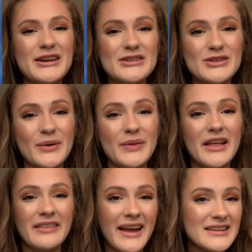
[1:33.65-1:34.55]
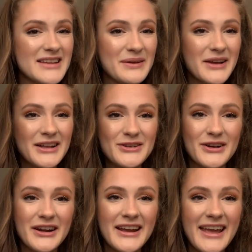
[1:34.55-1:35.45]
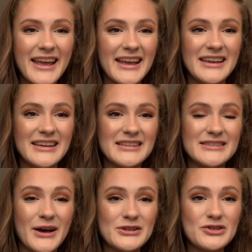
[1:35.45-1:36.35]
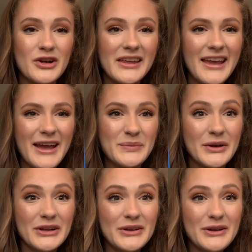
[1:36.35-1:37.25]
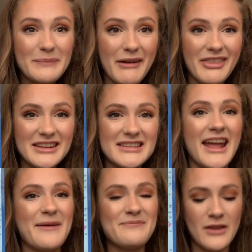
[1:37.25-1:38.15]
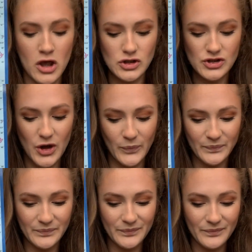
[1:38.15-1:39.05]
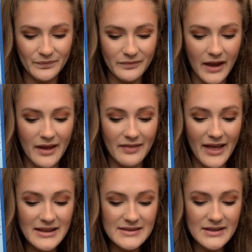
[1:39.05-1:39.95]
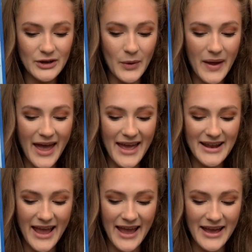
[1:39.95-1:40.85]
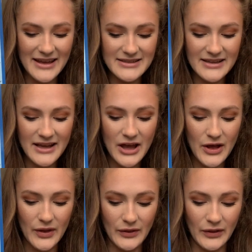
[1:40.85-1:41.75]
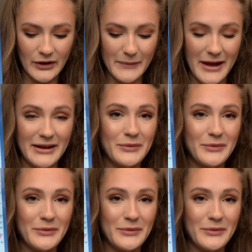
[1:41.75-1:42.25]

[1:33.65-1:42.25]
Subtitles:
So the land down under is Australia, and we're going to learn about that today. So let's go ahead and learn about it.